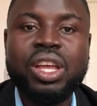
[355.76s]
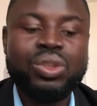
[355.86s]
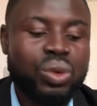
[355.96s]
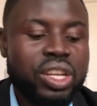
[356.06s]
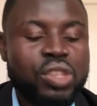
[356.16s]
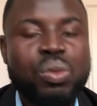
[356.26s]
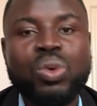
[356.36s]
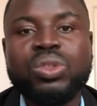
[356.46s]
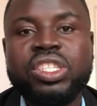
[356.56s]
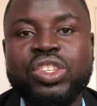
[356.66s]
So this book
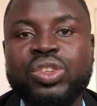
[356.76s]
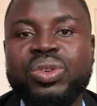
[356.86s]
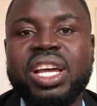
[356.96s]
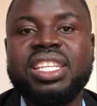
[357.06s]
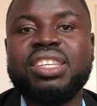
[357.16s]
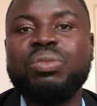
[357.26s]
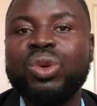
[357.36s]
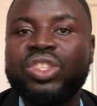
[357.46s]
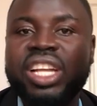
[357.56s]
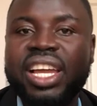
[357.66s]
will teach you that
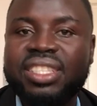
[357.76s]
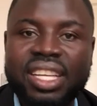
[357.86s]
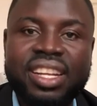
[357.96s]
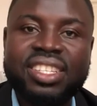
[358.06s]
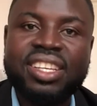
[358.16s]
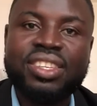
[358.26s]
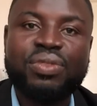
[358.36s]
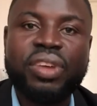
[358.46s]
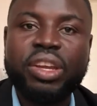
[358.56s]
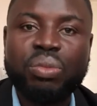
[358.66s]
emotional intelligence is
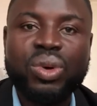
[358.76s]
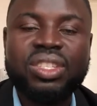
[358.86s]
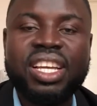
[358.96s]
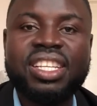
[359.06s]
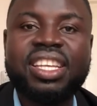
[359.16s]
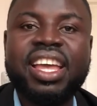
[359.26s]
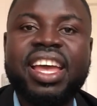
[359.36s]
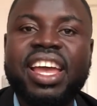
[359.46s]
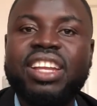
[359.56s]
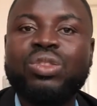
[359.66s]
very important,
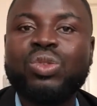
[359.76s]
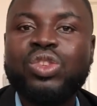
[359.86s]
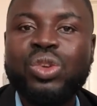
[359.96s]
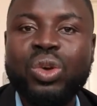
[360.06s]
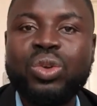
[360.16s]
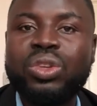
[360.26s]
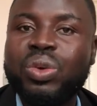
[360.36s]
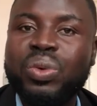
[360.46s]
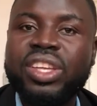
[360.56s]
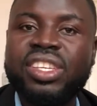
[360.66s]
and it will show you the
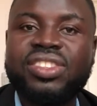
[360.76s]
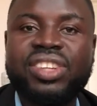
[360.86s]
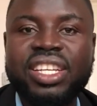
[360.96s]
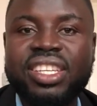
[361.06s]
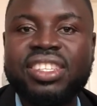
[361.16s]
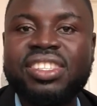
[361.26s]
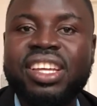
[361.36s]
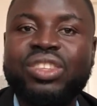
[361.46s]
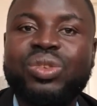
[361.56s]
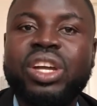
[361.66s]
ways and strategies
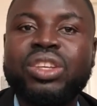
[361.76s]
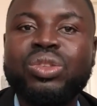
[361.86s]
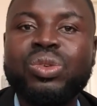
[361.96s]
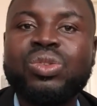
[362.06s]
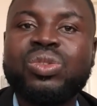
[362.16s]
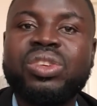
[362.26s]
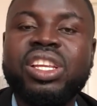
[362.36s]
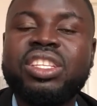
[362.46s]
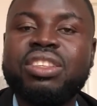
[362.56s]
that you can use to really